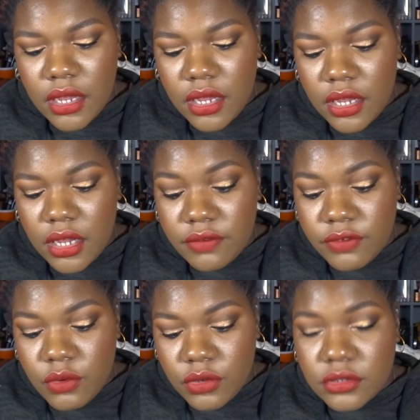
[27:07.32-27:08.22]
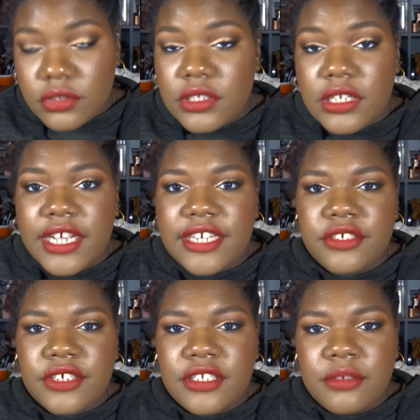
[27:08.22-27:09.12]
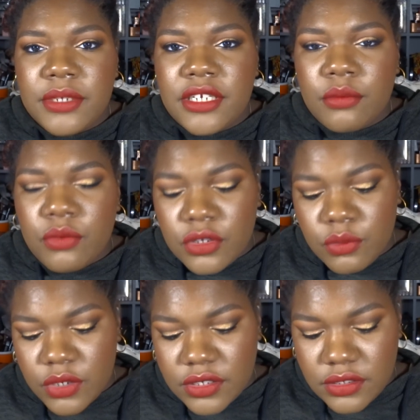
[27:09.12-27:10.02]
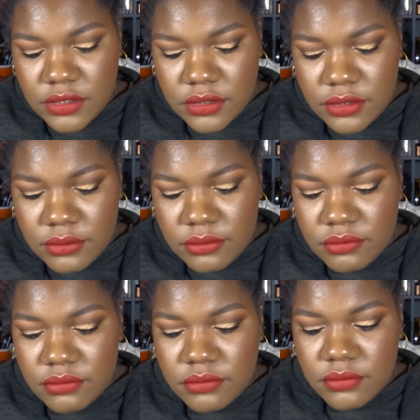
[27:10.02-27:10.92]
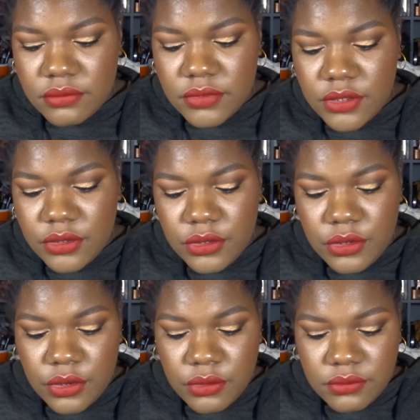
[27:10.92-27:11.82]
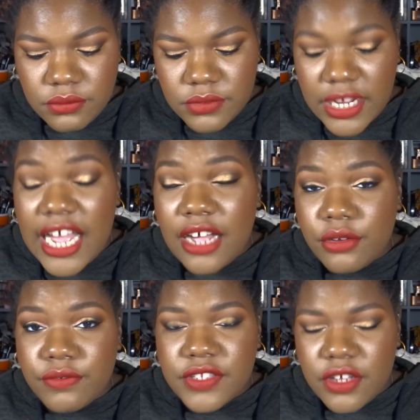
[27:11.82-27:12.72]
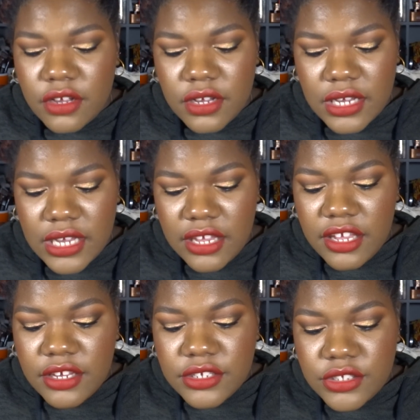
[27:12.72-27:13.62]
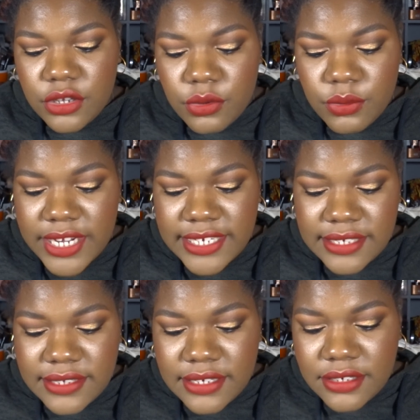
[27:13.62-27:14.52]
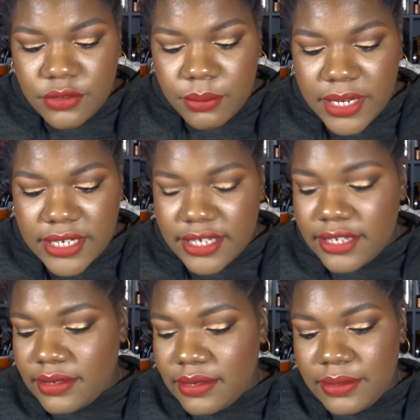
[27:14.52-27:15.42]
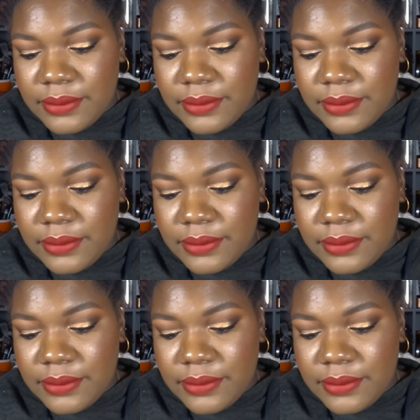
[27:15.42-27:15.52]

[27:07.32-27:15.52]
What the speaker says: Of course, the lighter and the medium one was, you know, out of stock. So I decided to buy it.